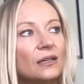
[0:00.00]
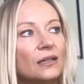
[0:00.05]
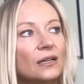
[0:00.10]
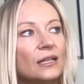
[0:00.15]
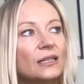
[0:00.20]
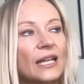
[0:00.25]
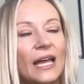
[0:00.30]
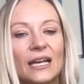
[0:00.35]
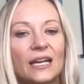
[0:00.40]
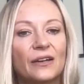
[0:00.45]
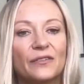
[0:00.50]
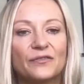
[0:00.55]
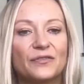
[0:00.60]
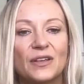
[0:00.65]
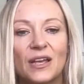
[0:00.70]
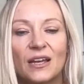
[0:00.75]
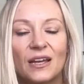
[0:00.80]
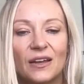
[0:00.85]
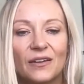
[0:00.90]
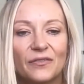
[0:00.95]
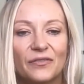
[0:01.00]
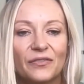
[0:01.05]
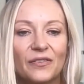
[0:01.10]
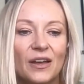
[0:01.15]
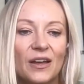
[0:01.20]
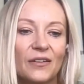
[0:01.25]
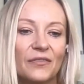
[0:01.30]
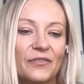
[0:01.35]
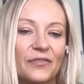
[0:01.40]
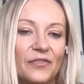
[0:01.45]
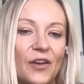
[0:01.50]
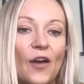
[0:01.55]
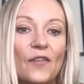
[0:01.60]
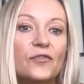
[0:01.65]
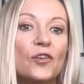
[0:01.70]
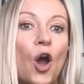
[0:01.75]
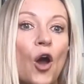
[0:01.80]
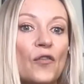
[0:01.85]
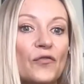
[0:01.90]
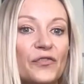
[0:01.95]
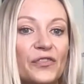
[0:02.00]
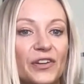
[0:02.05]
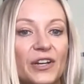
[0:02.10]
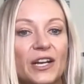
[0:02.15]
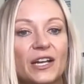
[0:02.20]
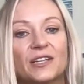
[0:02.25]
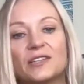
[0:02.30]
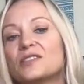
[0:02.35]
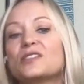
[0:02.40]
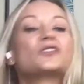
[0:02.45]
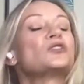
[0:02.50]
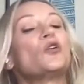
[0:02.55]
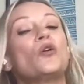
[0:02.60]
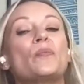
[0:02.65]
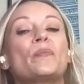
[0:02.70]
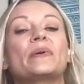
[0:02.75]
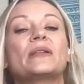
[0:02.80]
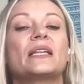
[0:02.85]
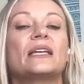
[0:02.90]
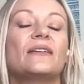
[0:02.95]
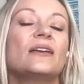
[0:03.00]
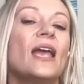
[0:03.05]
lack of confidence or belief.